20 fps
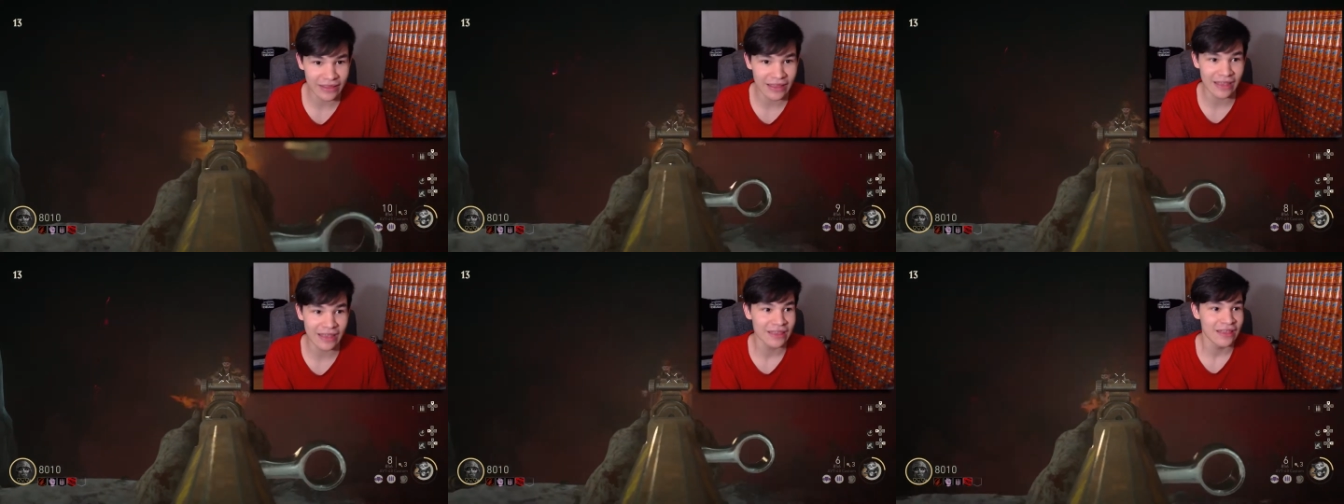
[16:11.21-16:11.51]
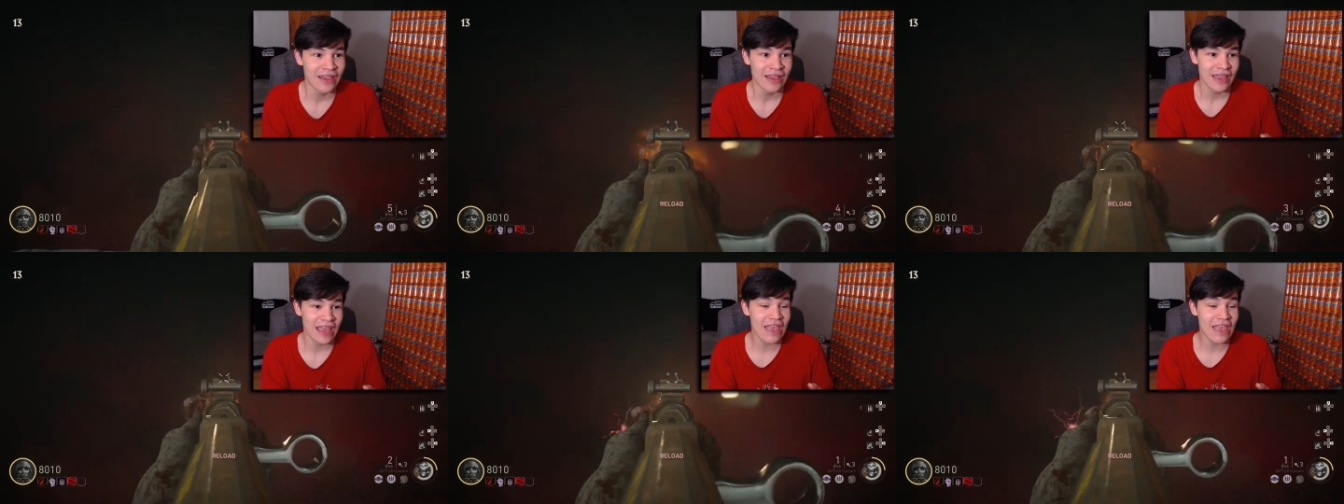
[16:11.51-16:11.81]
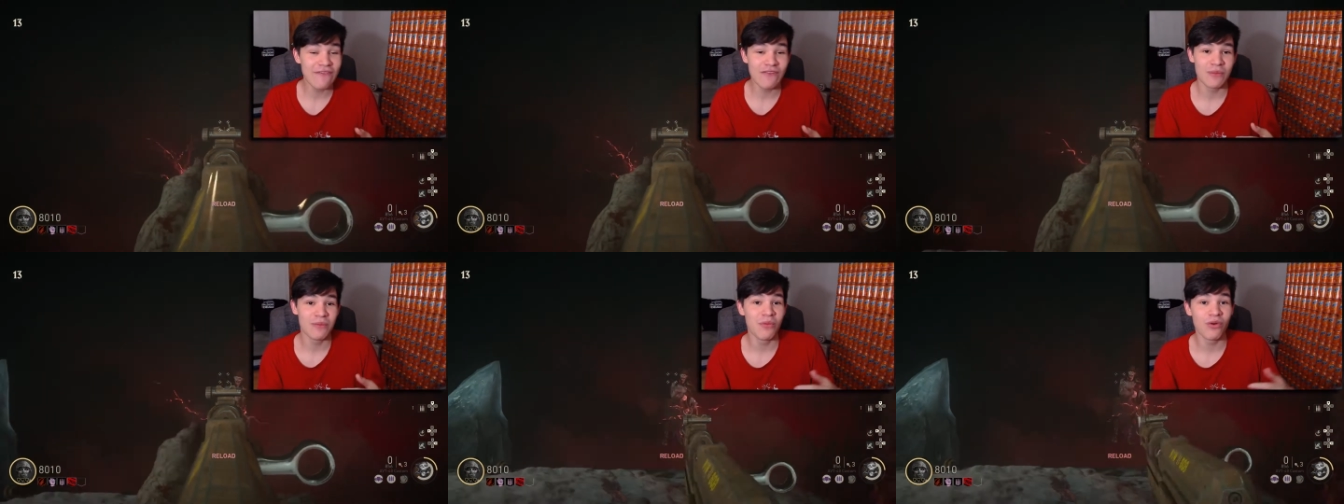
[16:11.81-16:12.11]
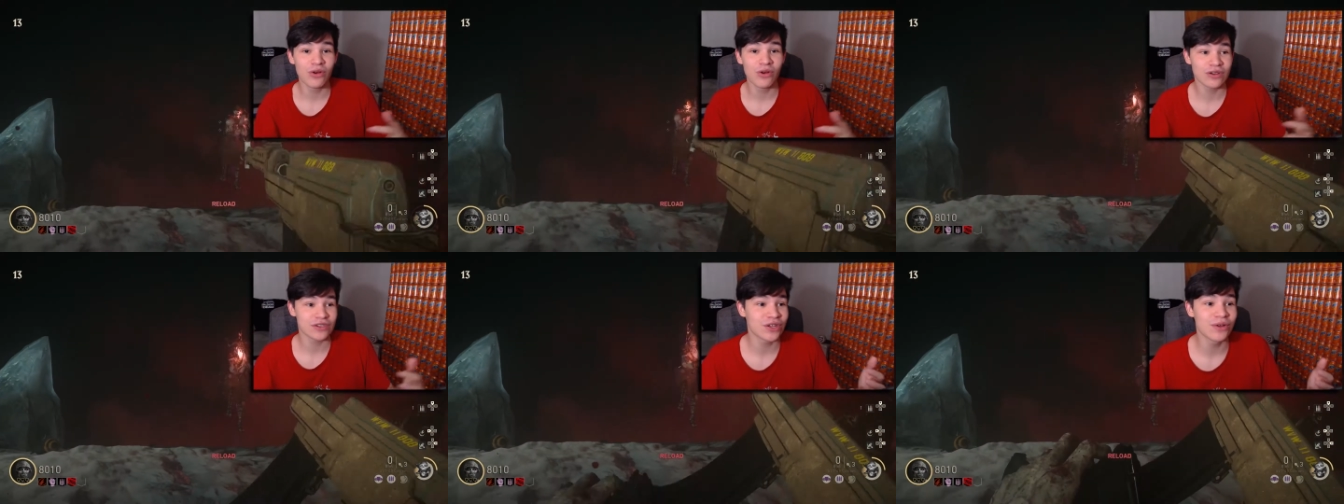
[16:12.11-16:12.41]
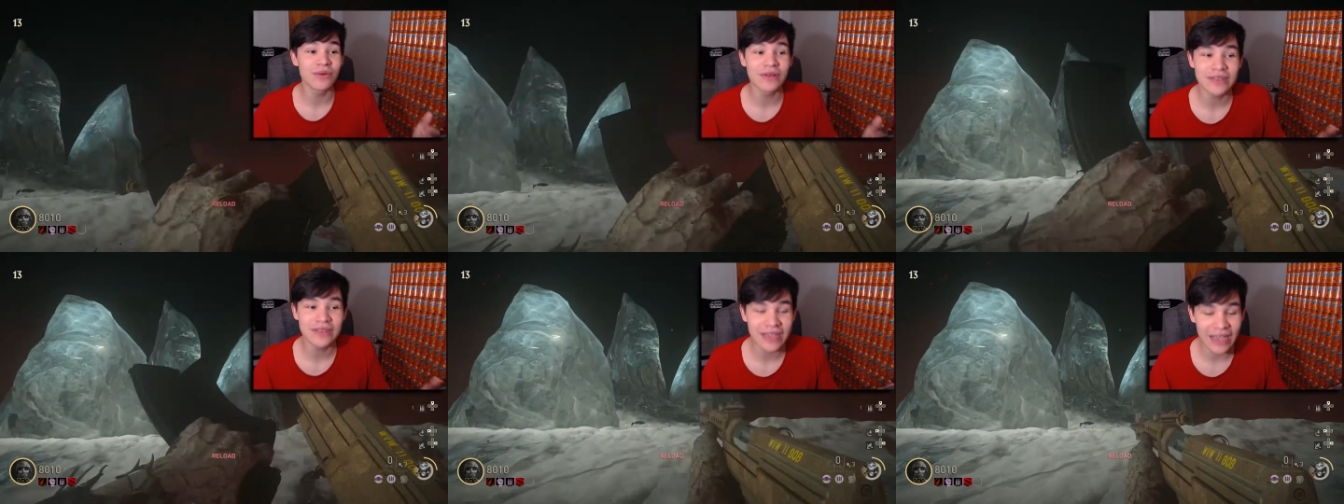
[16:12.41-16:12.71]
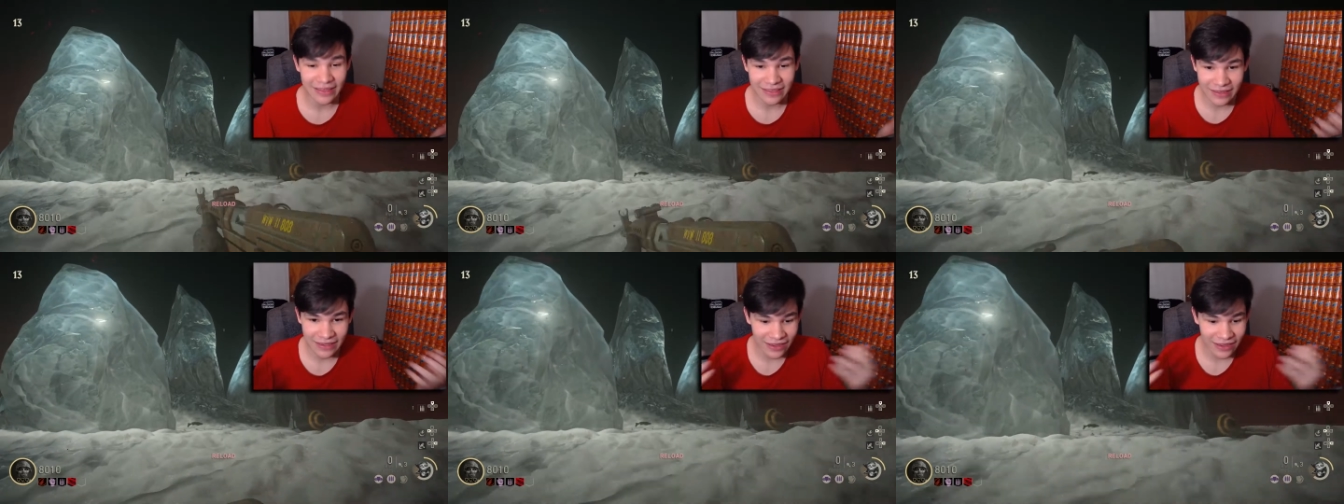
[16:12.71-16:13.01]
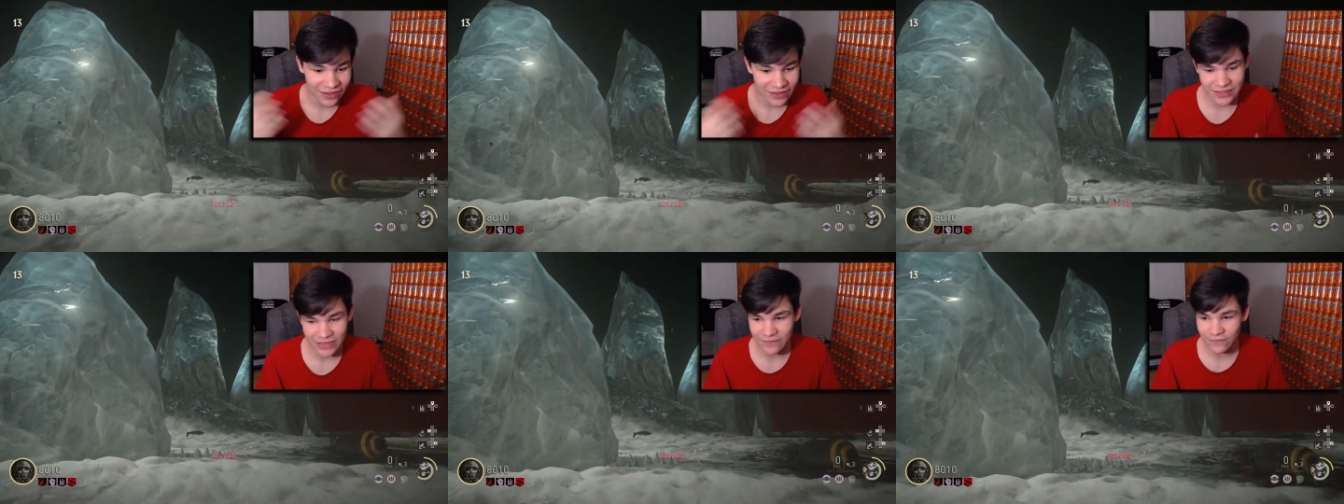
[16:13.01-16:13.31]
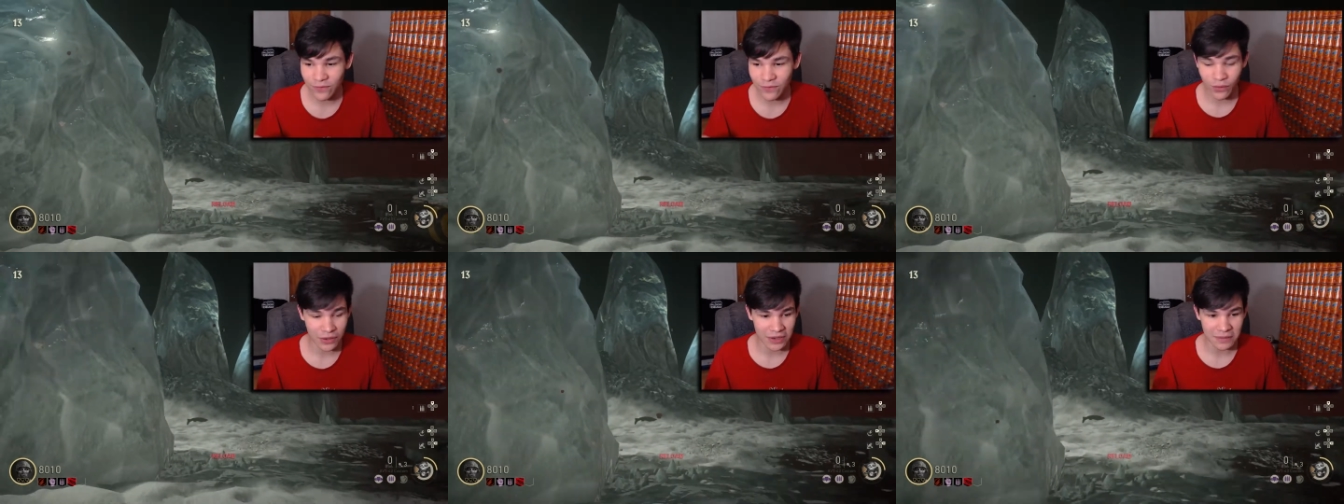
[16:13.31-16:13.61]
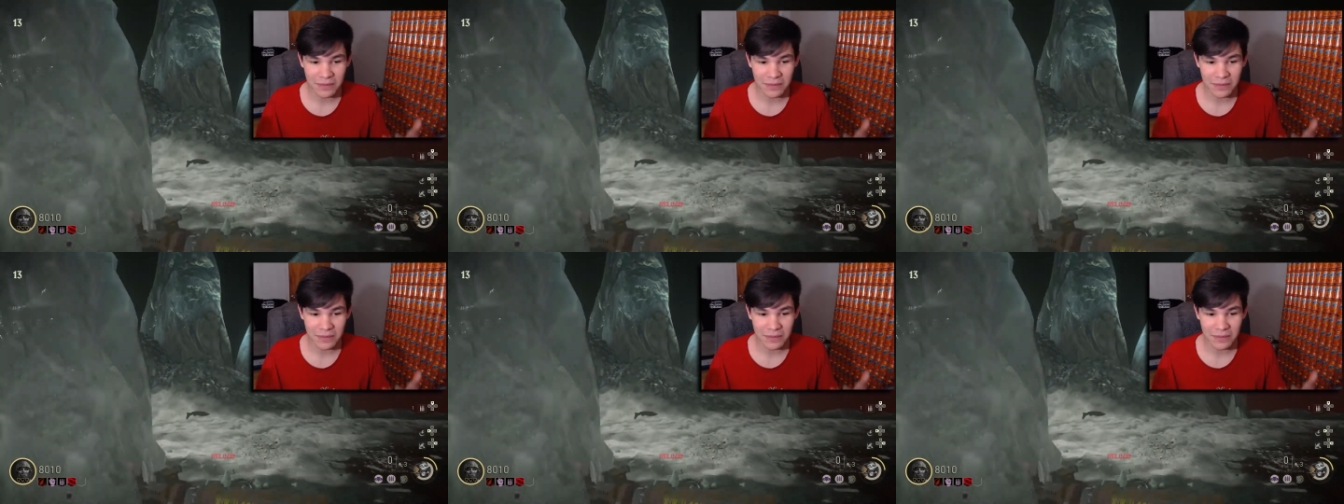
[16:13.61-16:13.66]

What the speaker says: and then even more so inside DLC 4,